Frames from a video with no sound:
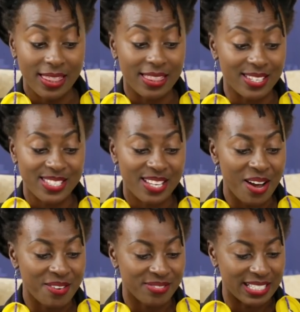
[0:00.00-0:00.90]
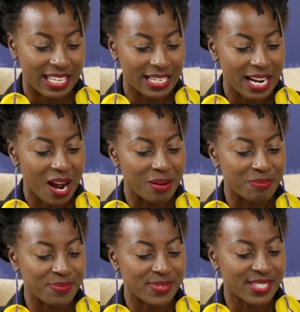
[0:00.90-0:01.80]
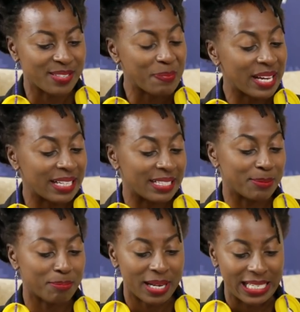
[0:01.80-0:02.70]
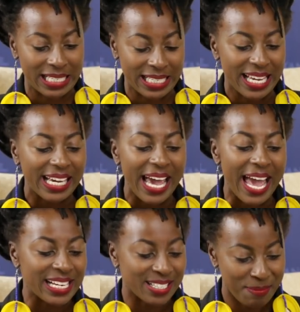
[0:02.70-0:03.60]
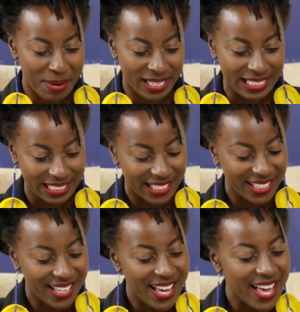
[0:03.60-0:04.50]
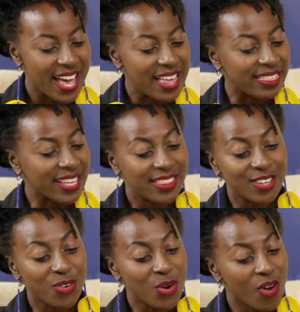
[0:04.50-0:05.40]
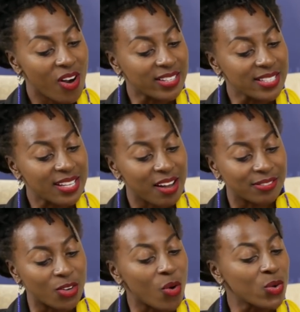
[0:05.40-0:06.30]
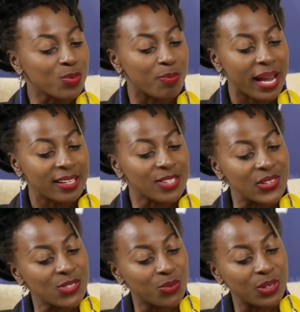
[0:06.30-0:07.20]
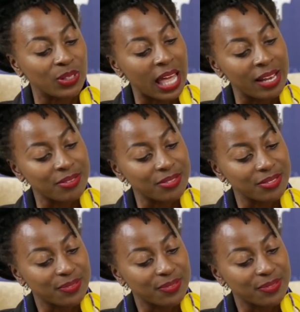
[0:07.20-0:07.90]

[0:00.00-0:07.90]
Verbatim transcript: The starved then comes and pays money and money. Then the no longer starved goes back to his real life.